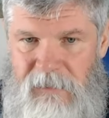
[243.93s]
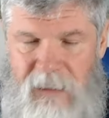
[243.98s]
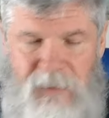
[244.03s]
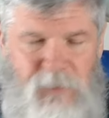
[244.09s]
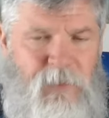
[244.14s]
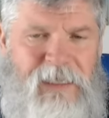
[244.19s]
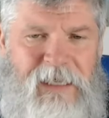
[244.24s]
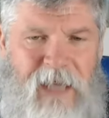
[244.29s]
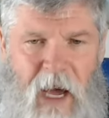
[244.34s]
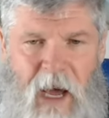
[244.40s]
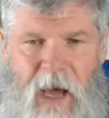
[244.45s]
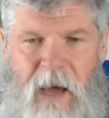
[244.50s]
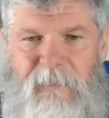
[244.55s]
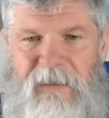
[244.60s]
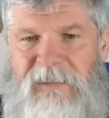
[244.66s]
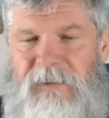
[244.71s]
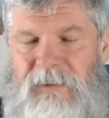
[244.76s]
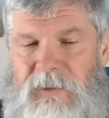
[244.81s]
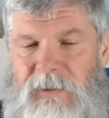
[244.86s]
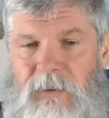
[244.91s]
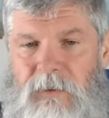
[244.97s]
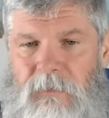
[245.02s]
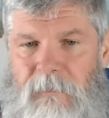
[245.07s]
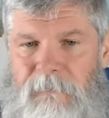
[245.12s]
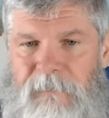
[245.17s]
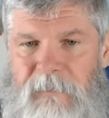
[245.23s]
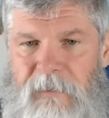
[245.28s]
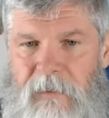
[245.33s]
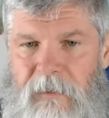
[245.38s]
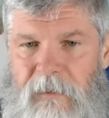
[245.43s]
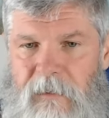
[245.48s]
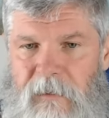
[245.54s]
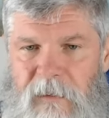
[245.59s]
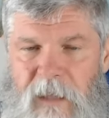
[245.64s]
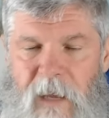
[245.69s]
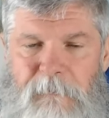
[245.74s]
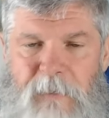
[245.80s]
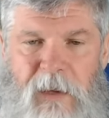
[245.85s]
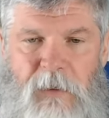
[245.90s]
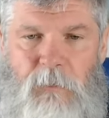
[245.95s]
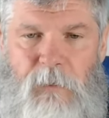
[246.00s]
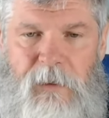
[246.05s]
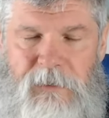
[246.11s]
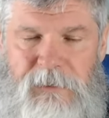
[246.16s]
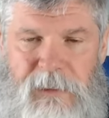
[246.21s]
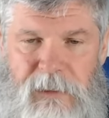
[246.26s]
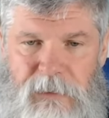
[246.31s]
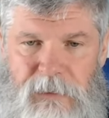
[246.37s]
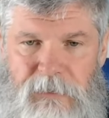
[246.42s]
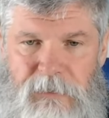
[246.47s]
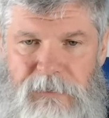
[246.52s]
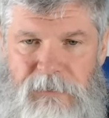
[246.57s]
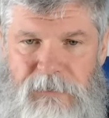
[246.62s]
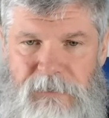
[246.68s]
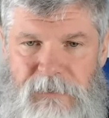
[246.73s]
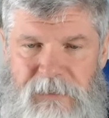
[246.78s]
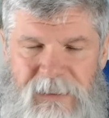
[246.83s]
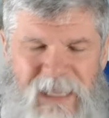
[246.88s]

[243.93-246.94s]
That's what commies do. They pick winners and losers.